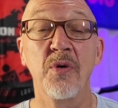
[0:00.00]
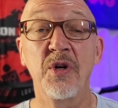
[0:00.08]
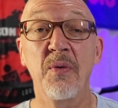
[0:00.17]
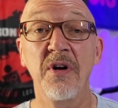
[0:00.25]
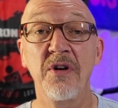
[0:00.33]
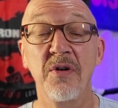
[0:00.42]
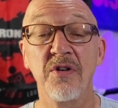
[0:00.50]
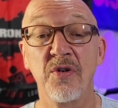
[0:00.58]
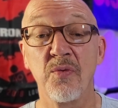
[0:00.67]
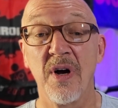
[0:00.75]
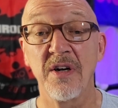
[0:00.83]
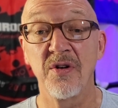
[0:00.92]
So what you want to do is
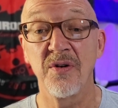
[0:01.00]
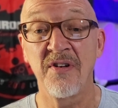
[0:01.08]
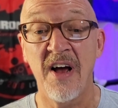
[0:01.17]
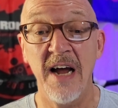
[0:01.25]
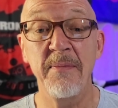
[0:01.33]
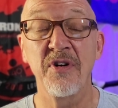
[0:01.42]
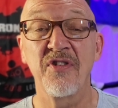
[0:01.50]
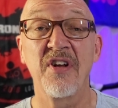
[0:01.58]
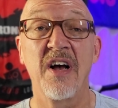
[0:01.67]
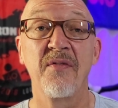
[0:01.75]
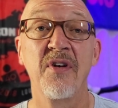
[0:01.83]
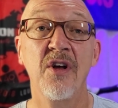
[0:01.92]
you want to time
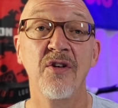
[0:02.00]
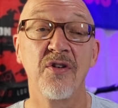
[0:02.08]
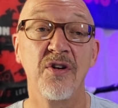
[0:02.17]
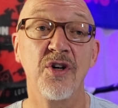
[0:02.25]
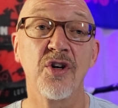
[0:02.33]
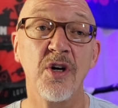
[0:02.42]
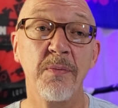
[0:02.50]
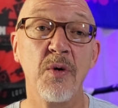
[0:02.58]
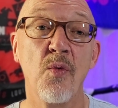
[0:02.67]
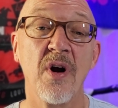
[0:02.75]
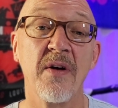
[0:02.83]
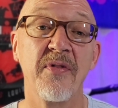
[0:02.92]
yourself so you're going to
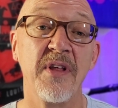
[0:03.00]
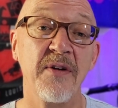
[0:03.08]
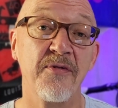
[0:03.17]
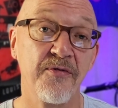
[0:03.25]
be one of the